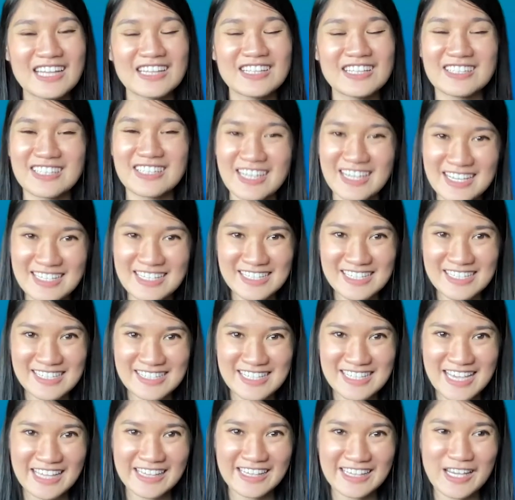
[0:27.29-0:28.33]
Today is
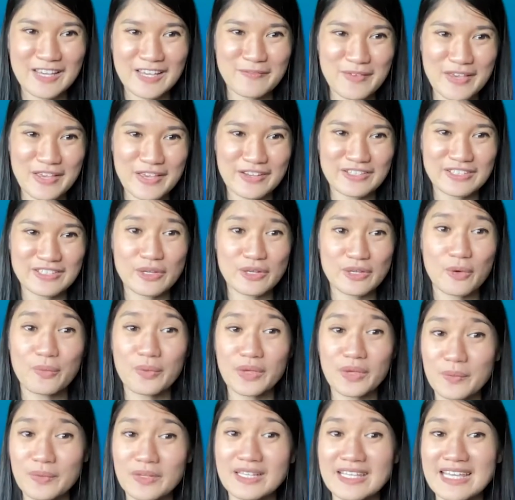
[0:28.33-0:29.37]
exciting because
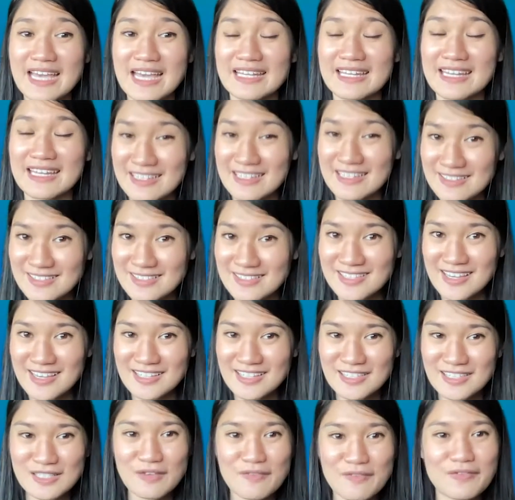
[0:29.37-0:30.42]
we will get
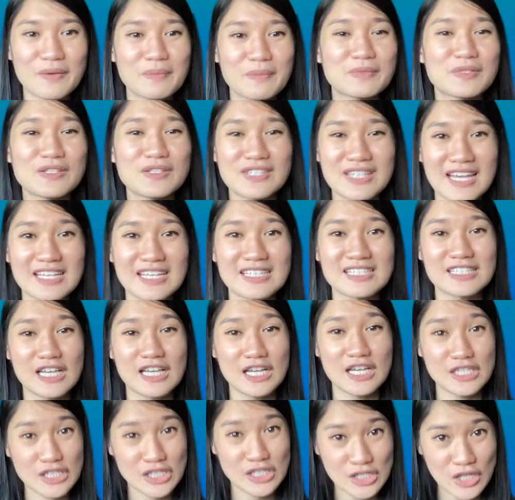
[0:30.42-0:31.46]
insights from today's
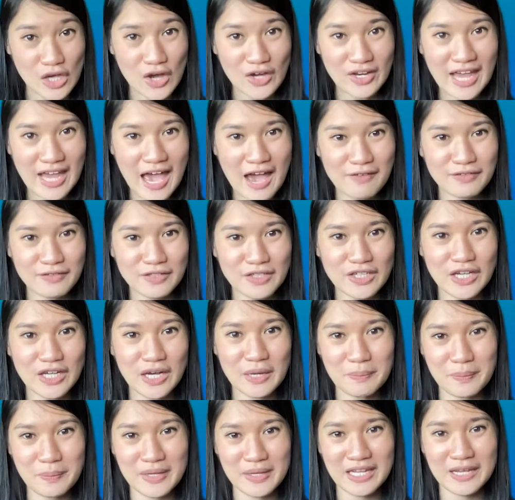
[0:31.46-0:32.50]
sought-after
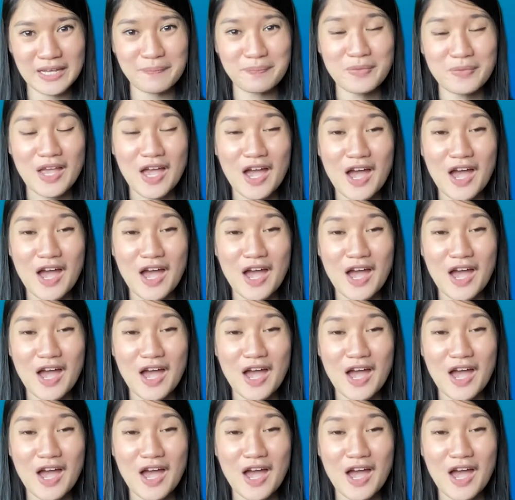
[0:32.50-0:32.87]
company